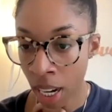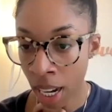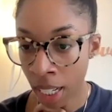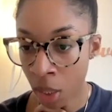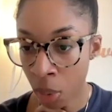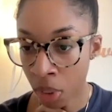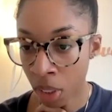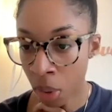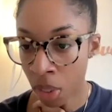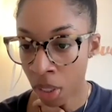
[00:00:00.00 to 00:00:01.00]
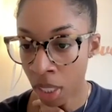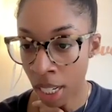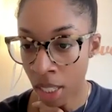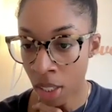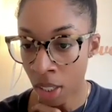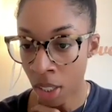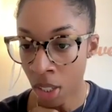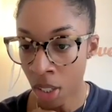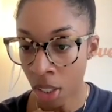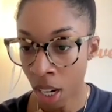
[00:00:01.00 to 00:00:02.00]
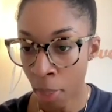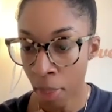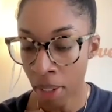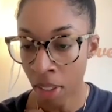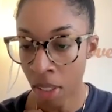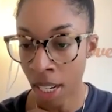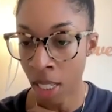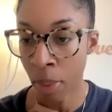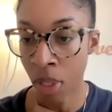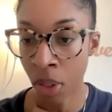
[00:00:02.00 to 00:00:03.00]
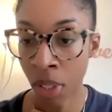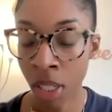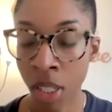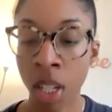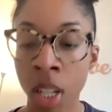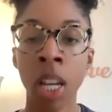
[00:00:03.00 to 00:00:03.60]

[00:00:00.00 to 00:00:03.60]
actual user testers to your hypothesized personas?